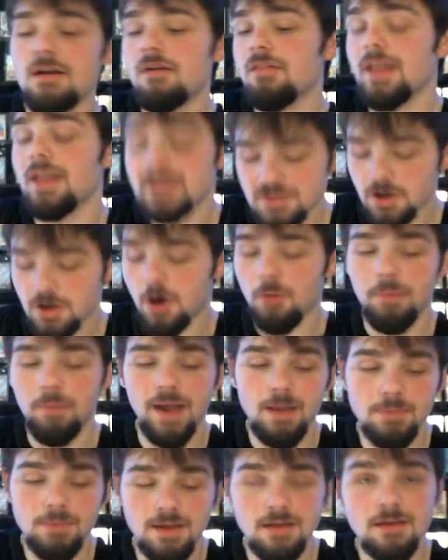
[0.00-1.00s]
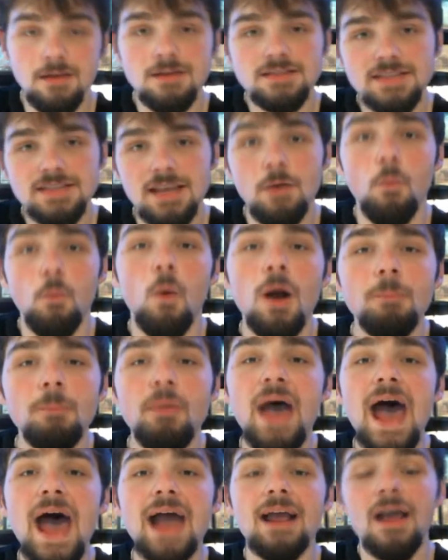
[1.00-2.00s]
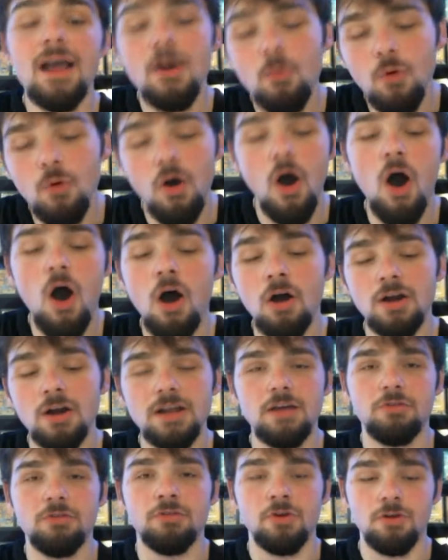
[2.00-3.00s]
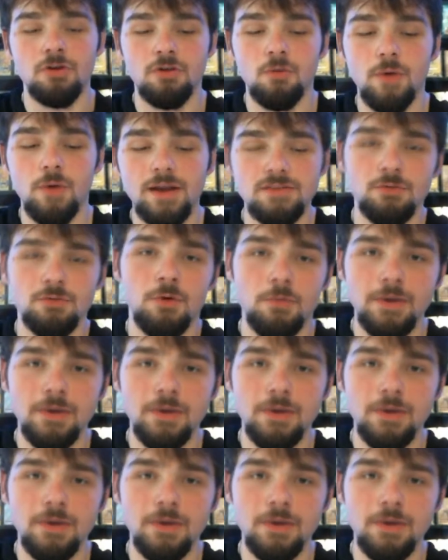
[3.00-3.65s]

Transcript: Let's go, baby. See, one pack. We're already a third of the way to what we